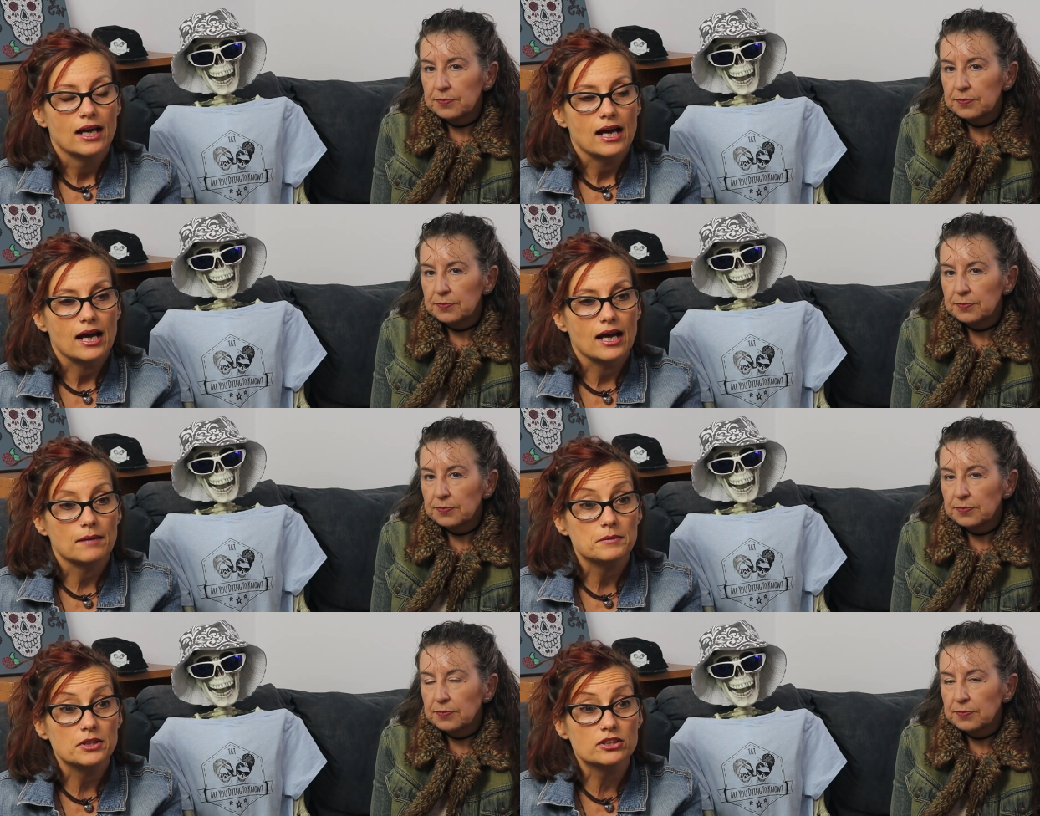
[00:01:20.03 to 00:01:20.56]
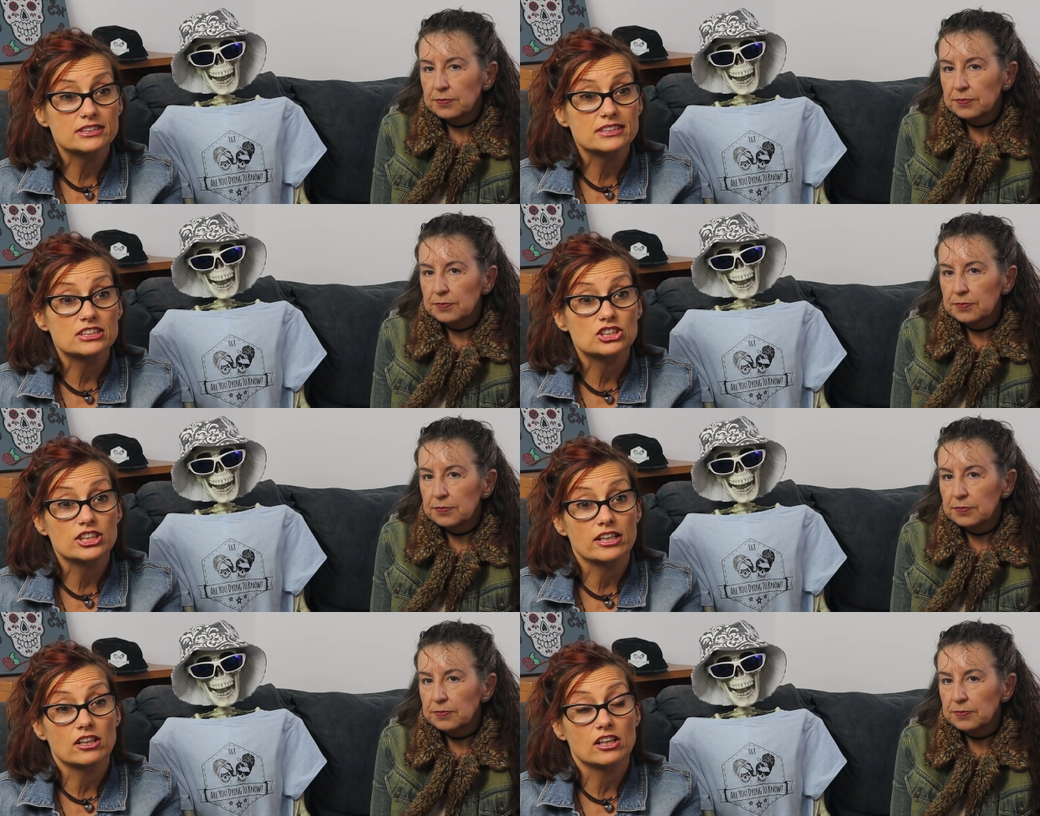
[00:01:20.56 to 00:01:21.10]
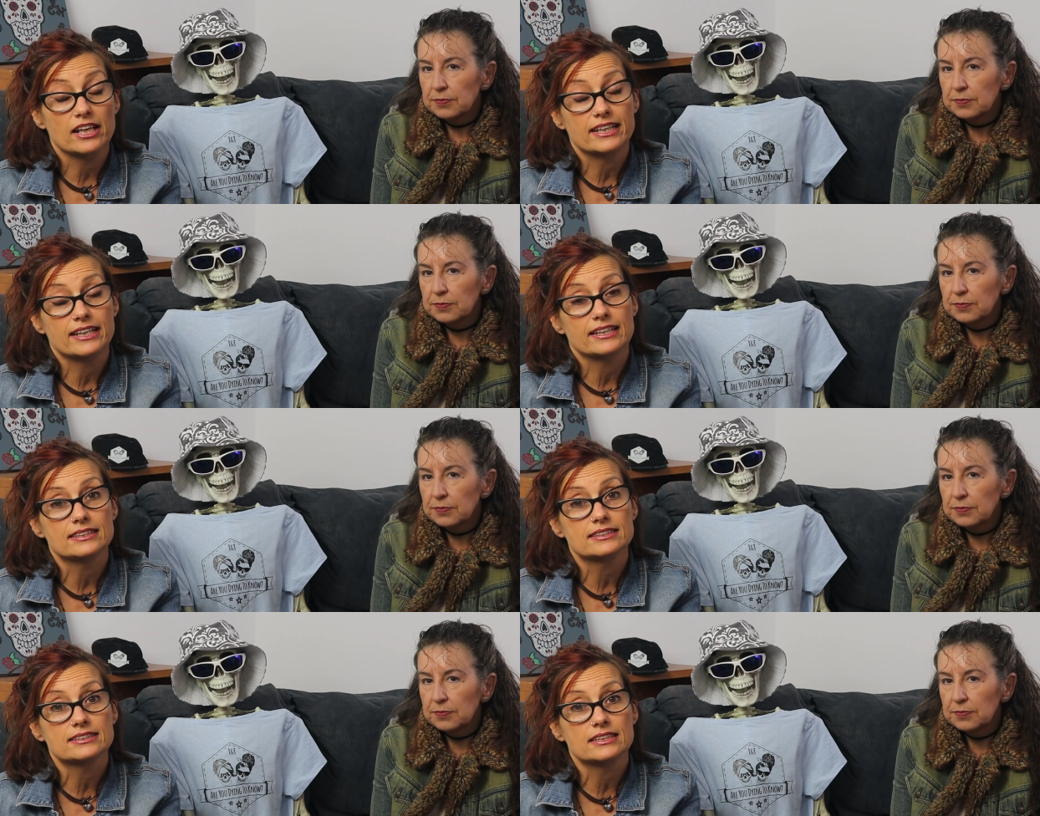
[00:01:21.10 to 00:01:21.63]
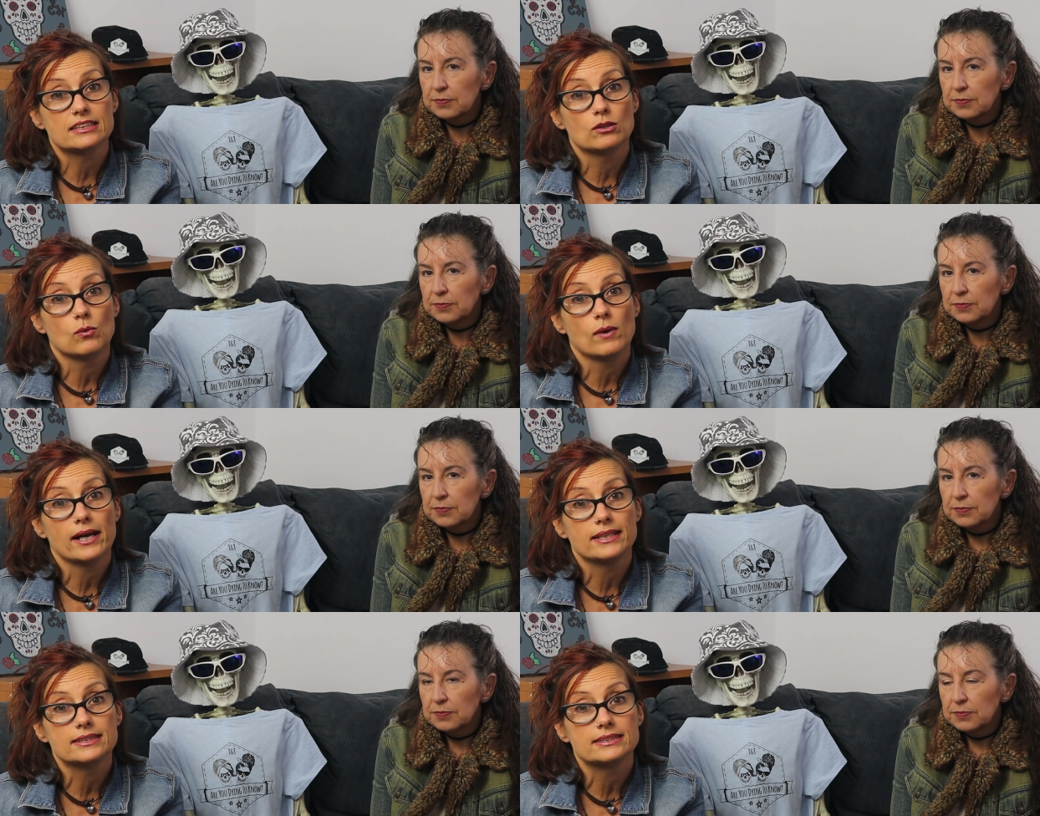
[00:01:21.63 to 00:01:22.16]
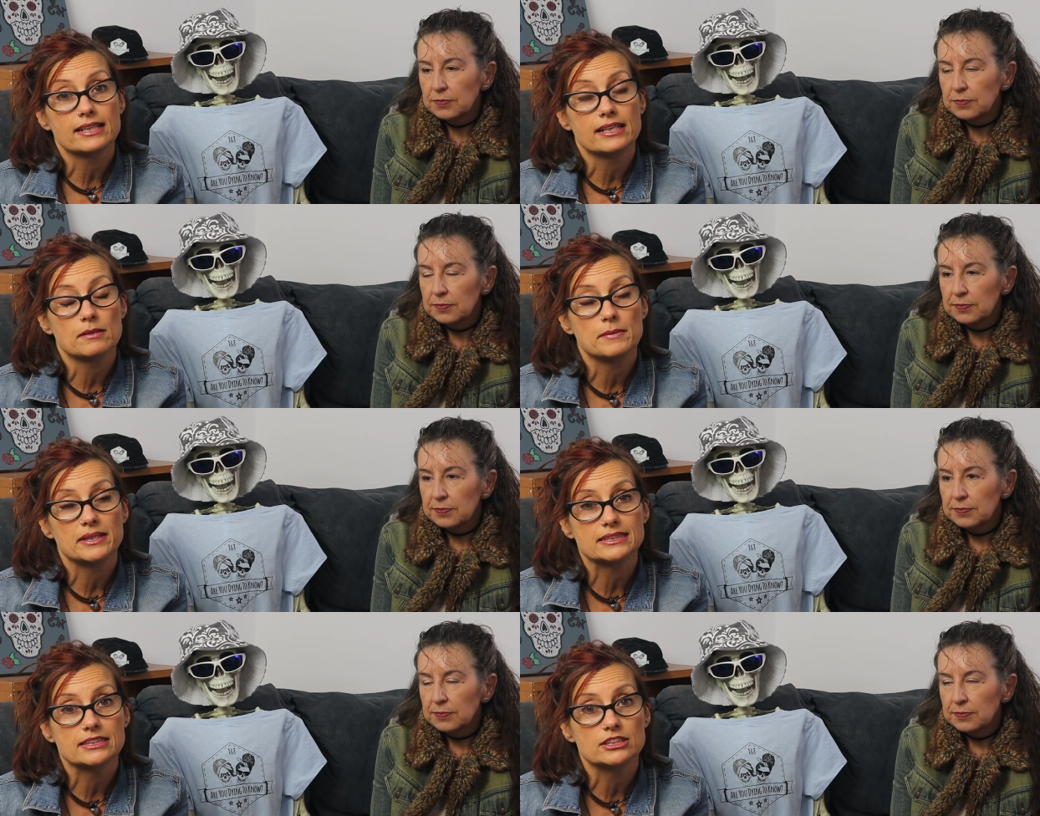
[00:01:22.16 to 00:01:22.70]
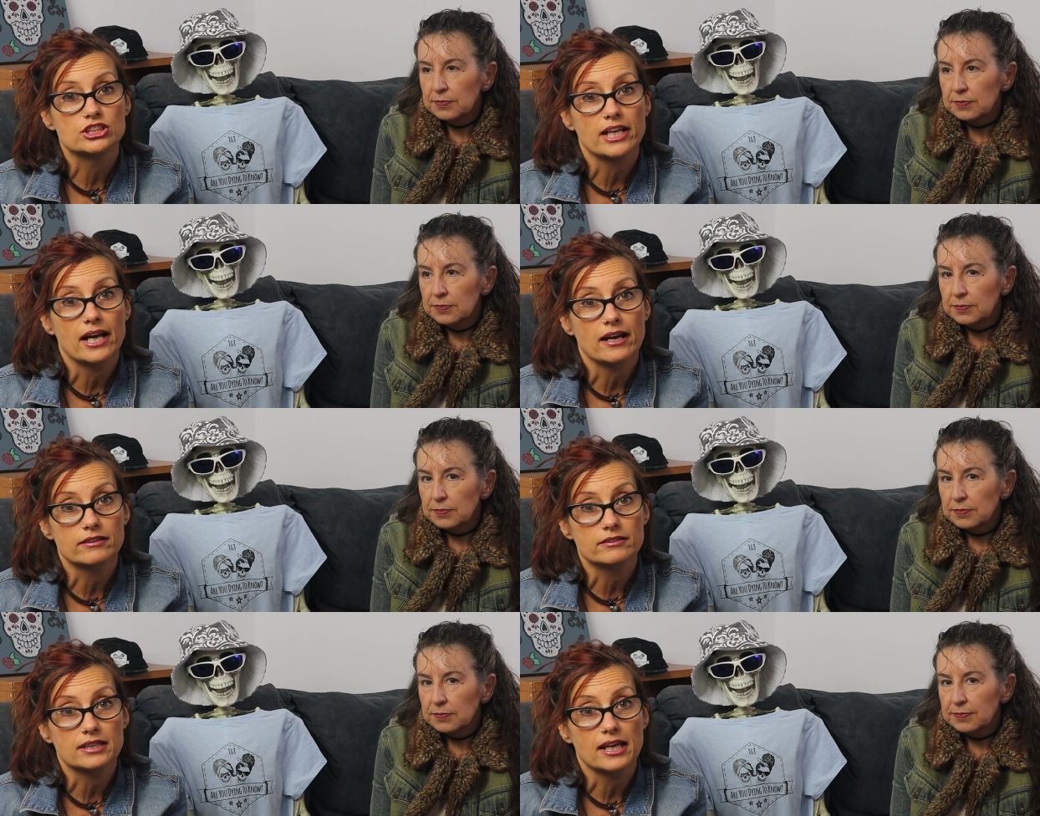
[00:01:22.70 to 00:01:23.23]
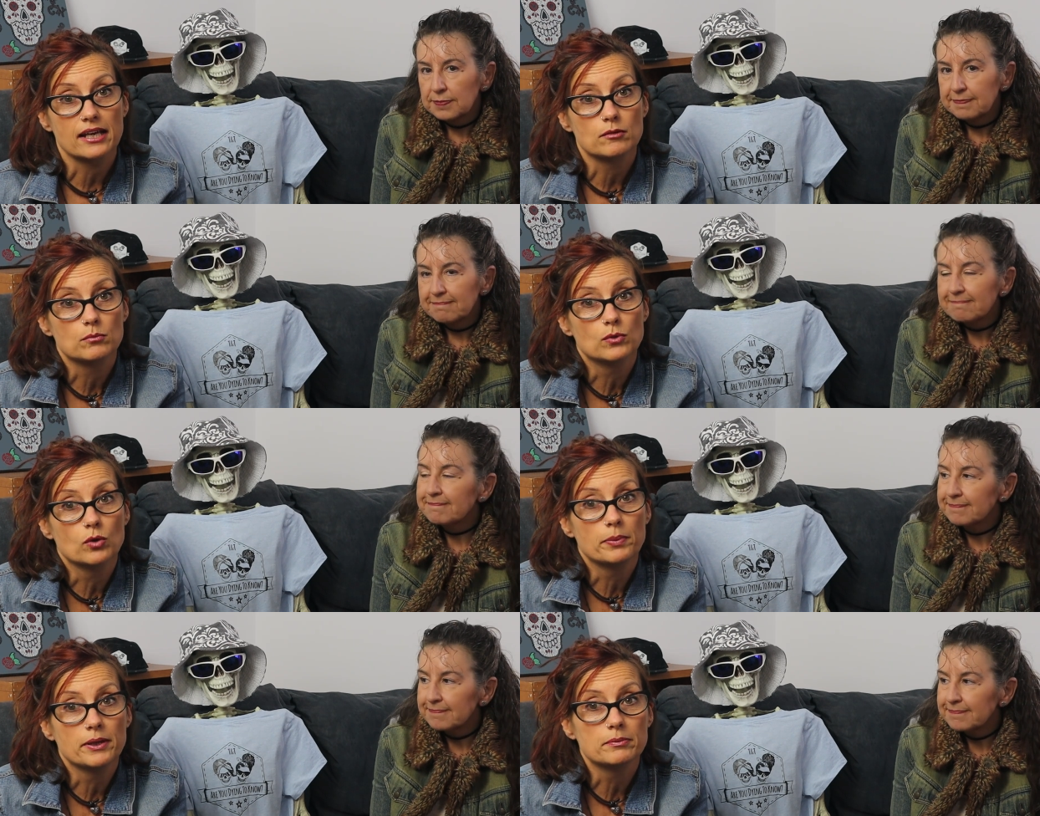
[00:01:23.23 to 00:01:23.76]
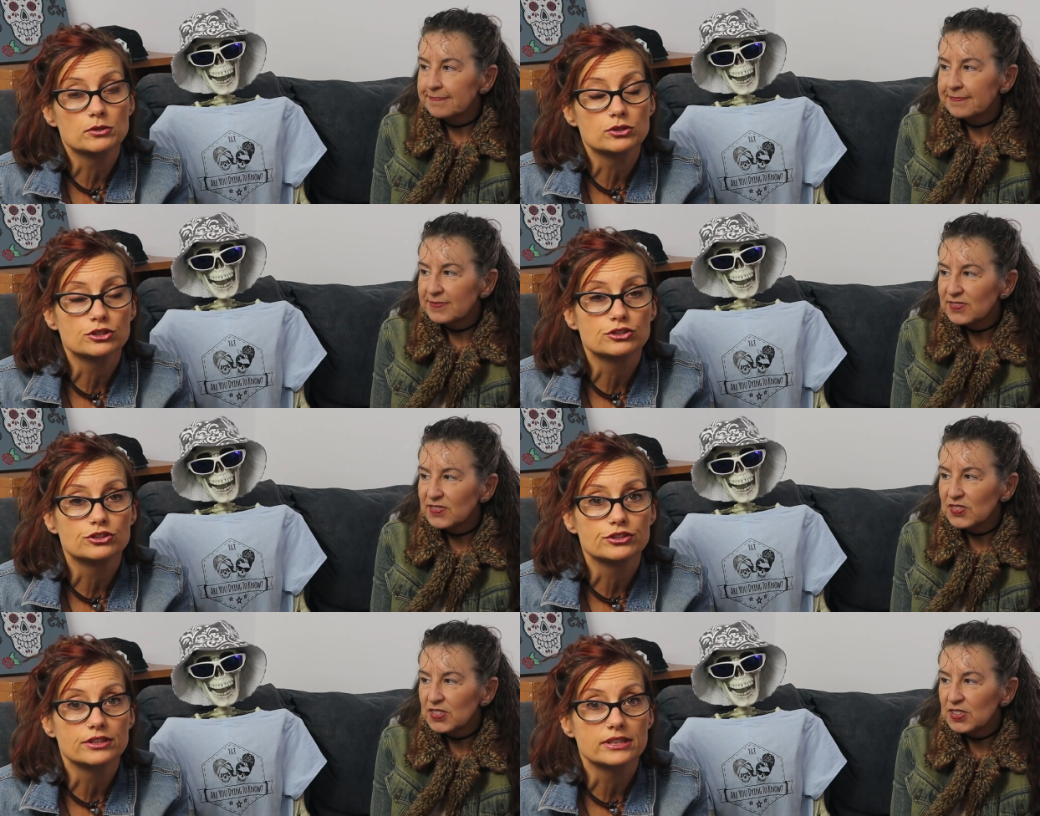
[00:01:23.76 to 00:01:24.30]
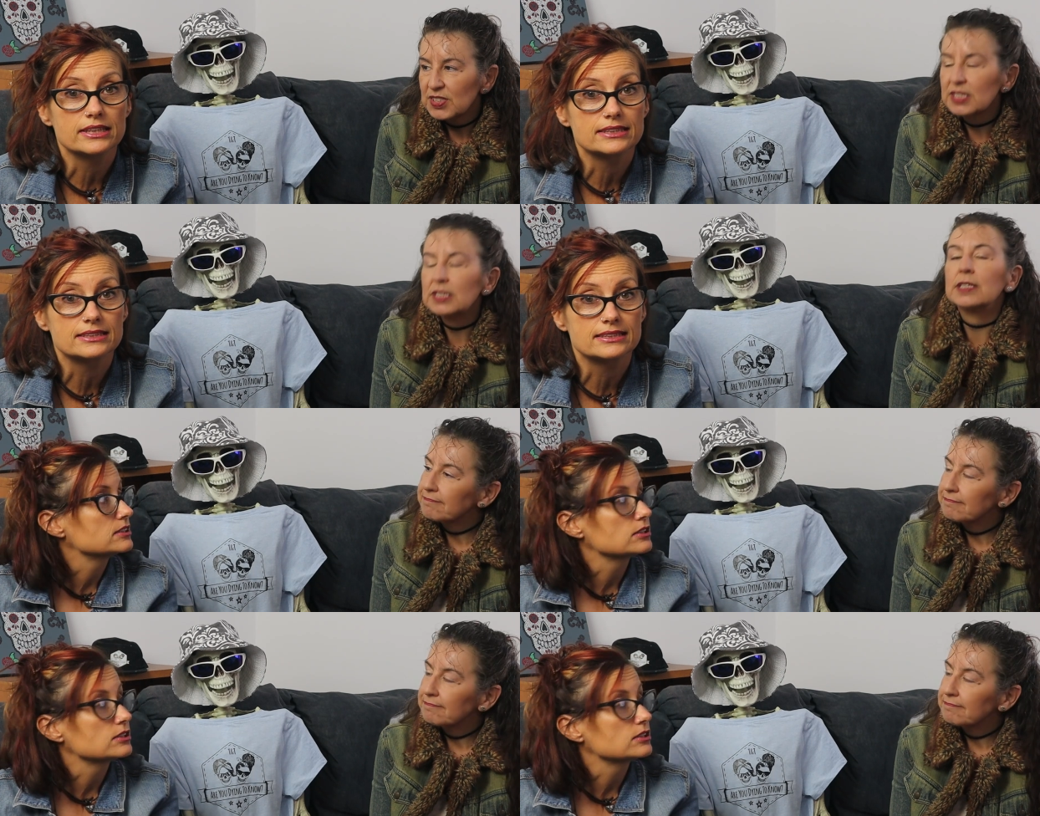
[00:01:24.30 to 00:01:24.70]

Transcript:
Speaker 1: um, use the channel, I guess, in a way to get the message out that more people should do this